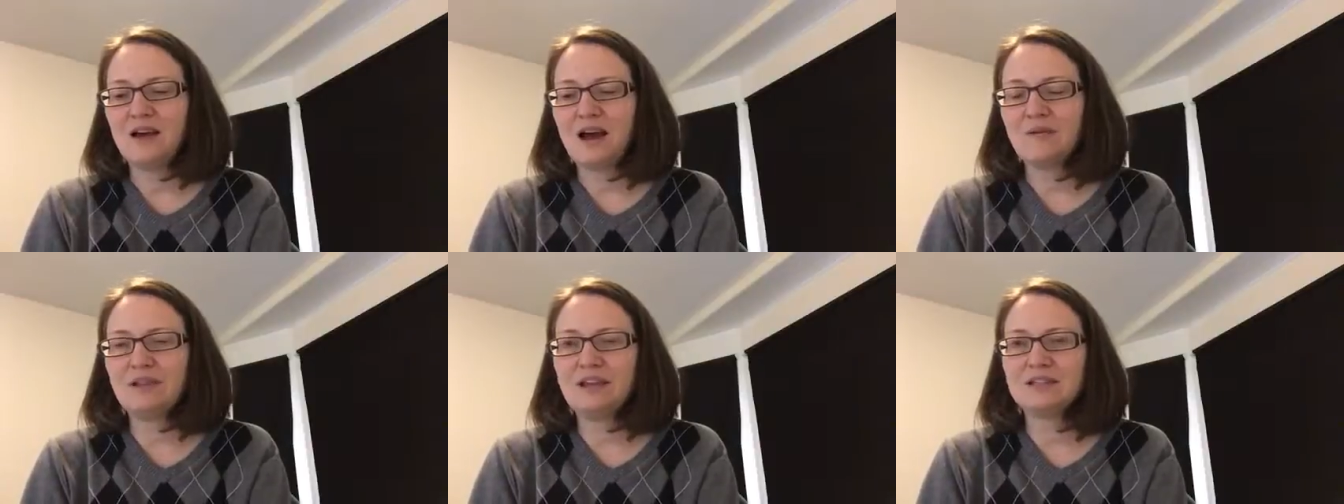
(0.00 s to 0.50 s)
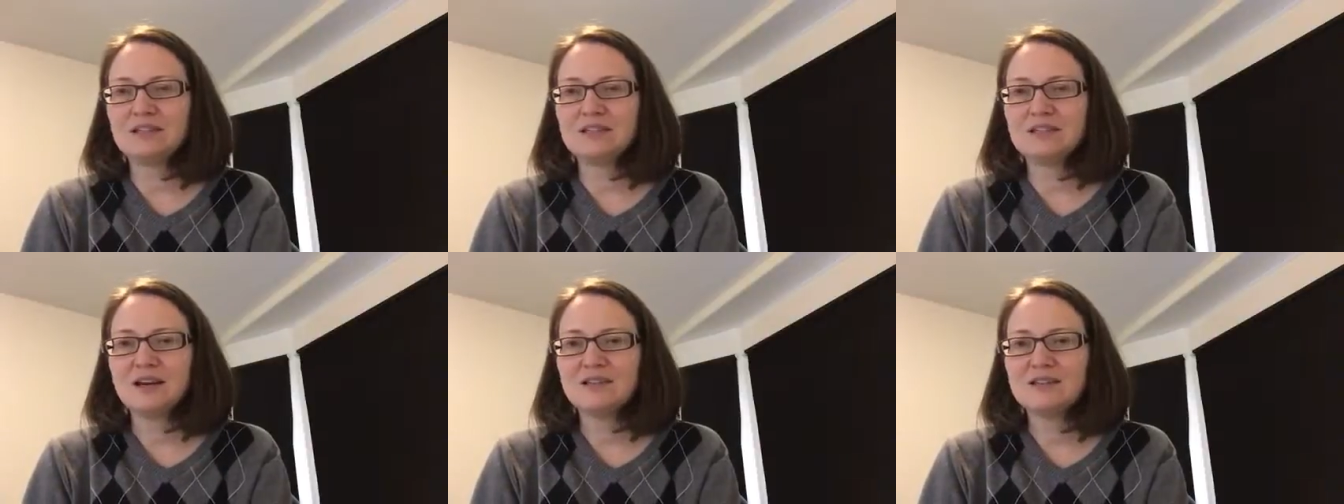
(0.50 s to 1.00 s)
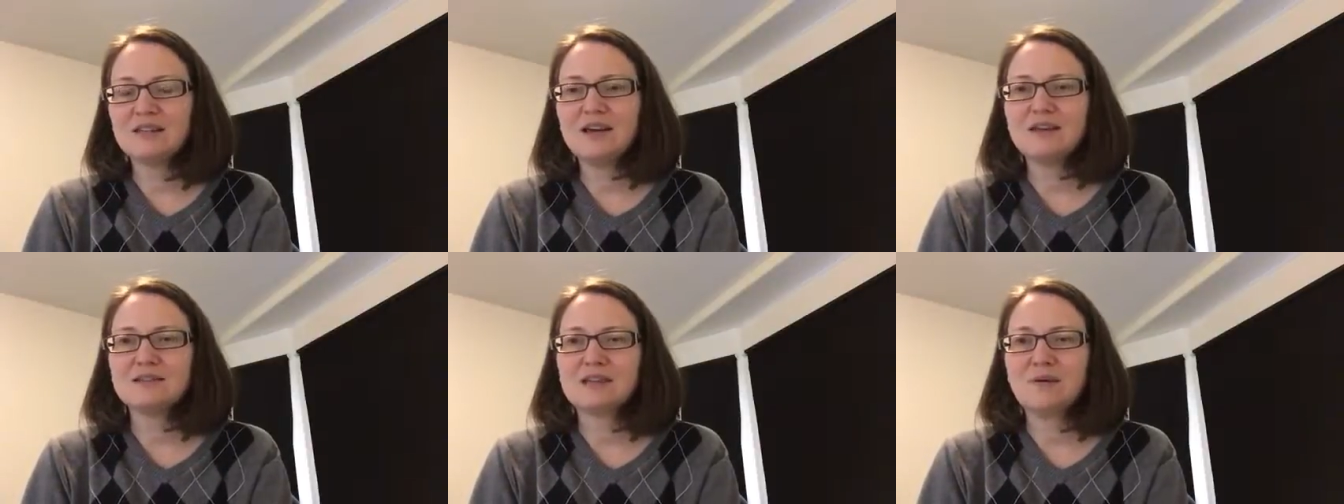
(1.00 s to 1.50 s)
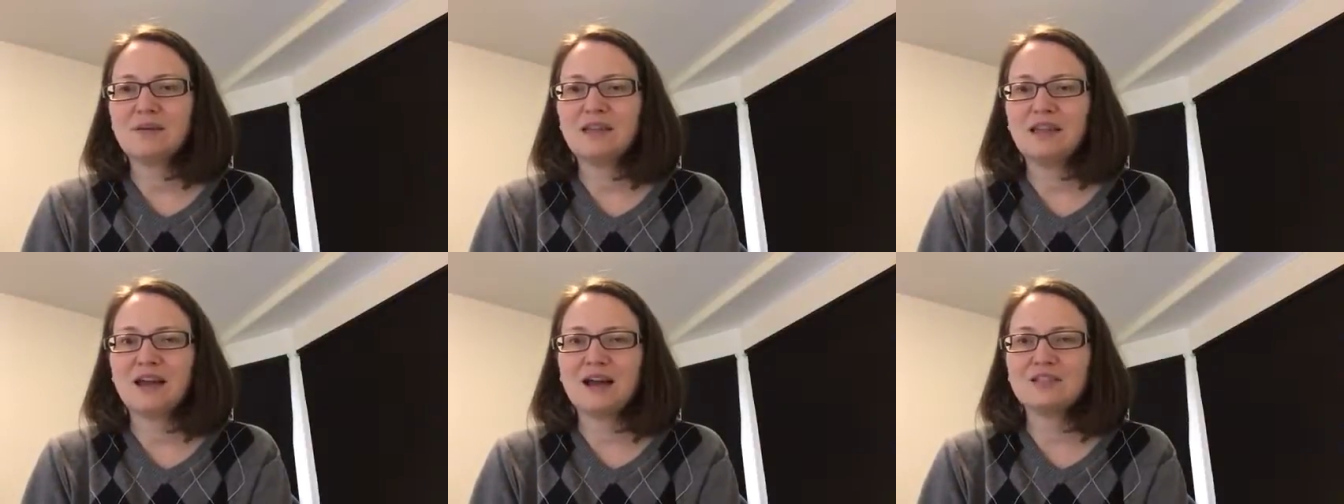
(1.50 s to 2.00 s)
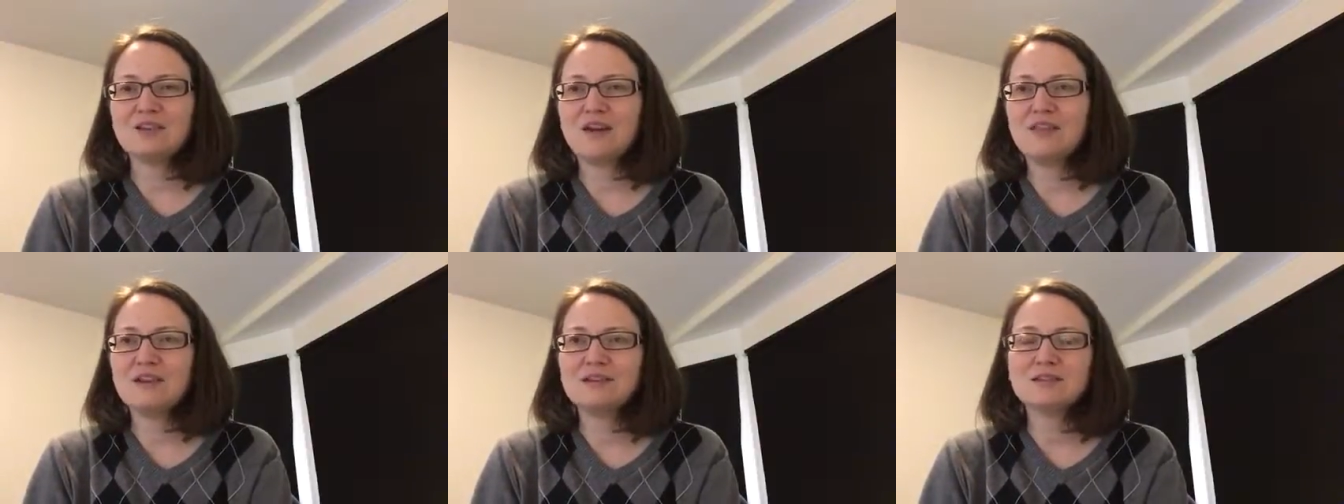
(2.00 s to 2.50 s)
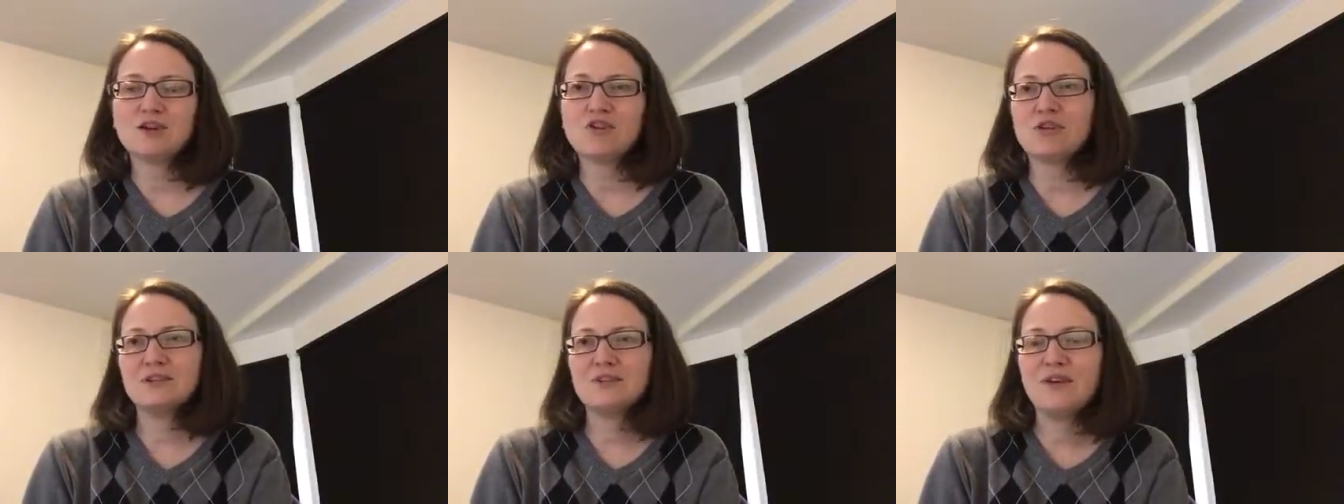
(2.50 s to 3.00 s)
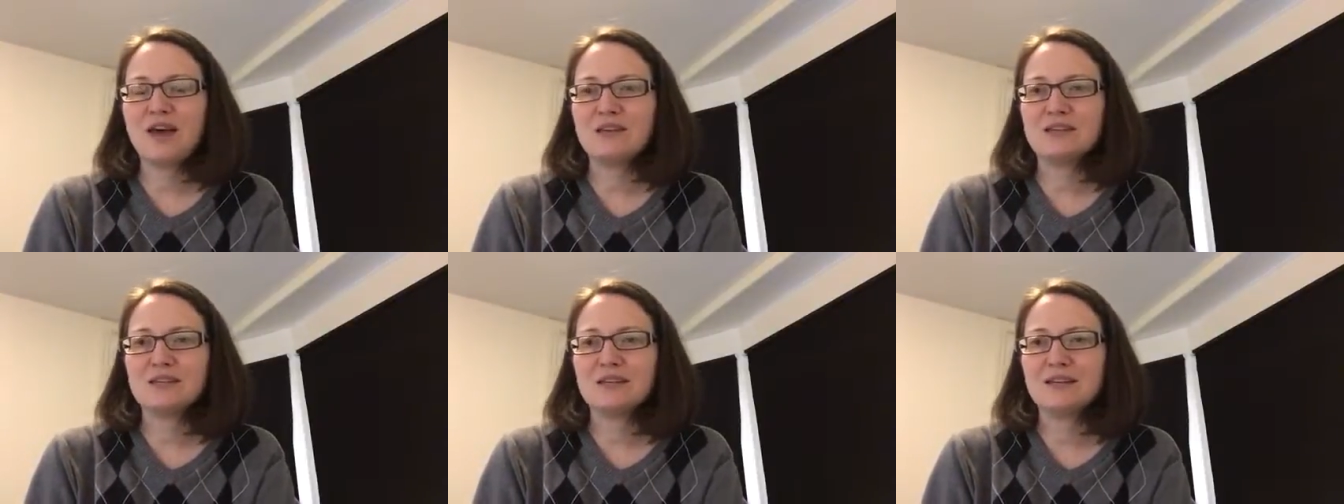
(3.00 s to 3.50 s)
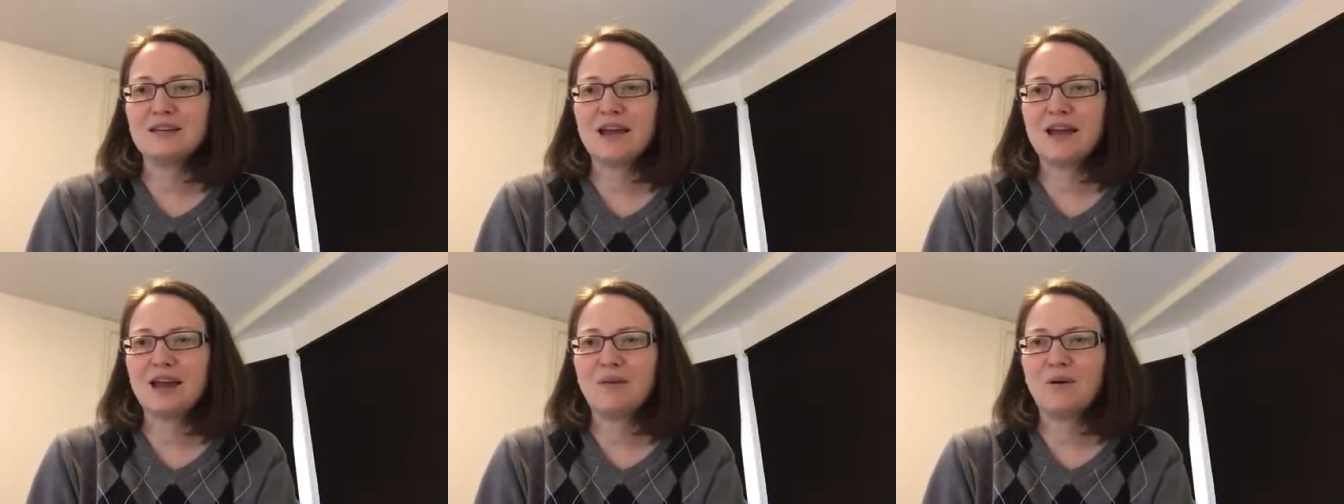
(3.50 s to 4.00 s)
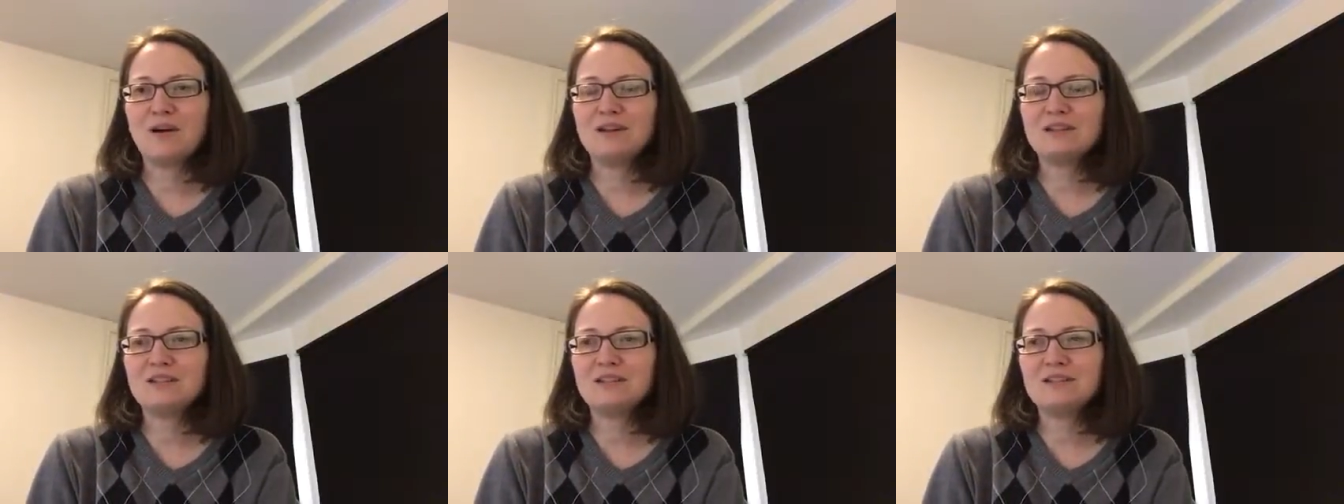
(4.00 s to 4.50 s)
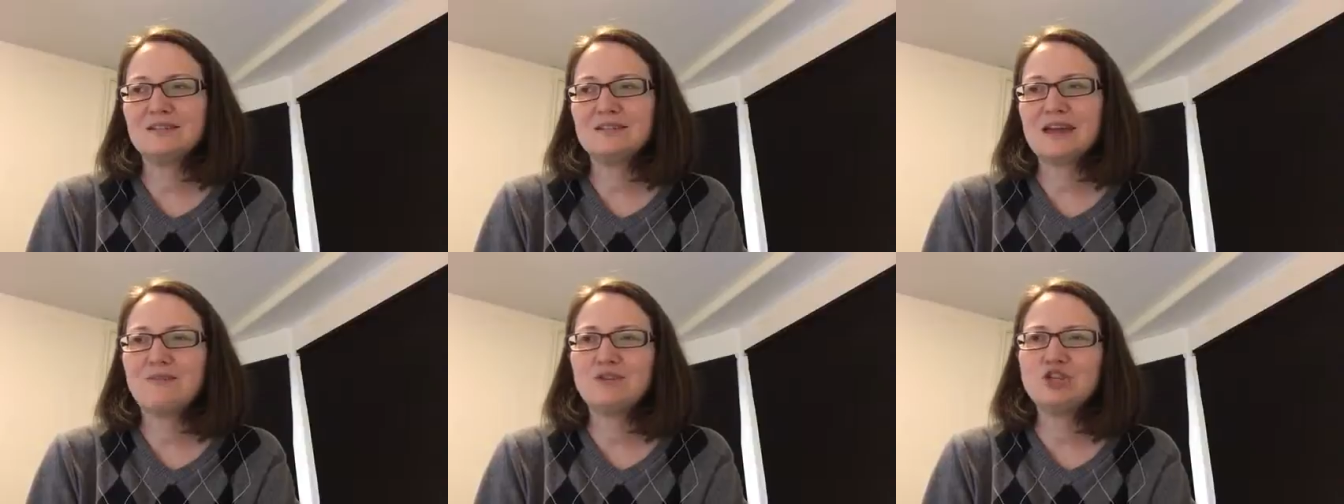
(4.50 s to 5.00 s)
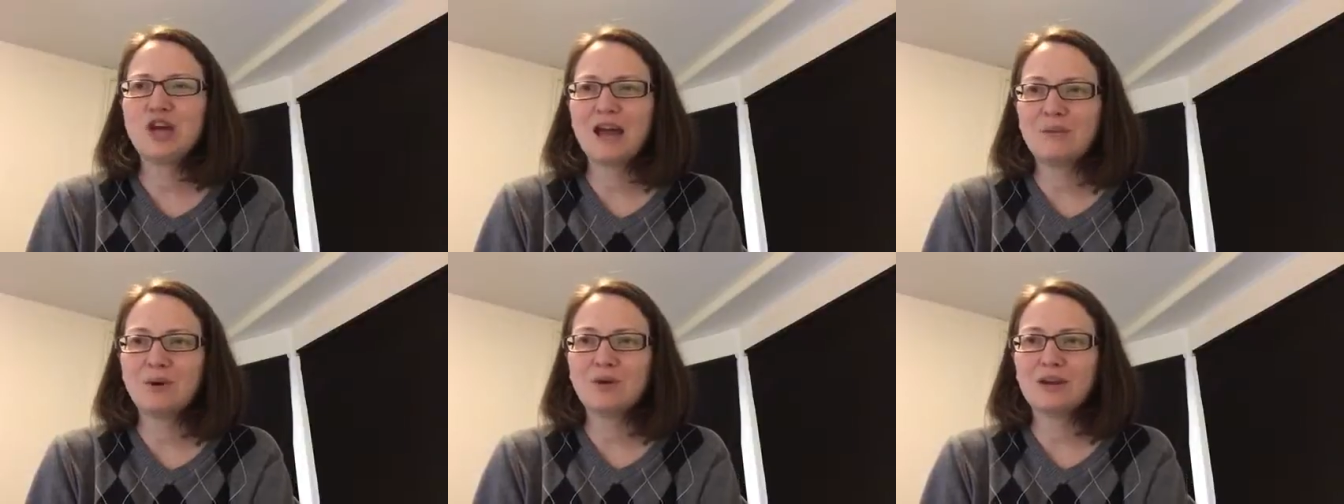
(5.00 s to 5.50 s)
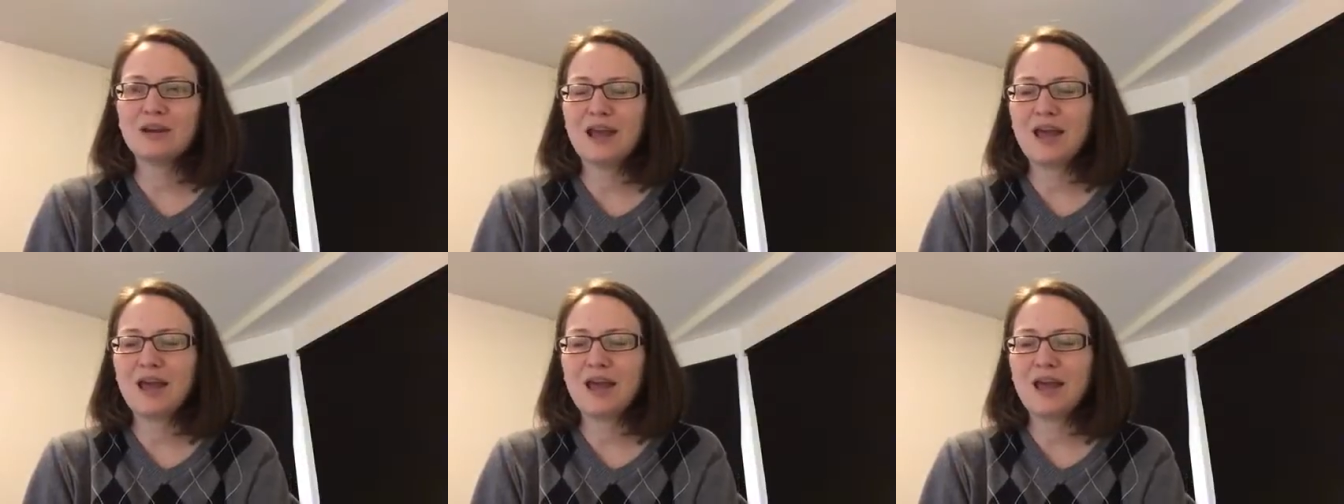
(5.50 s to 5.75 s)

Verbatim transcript: I would like to discuss this. I would like I saw this current event and and I want to have a chat about it.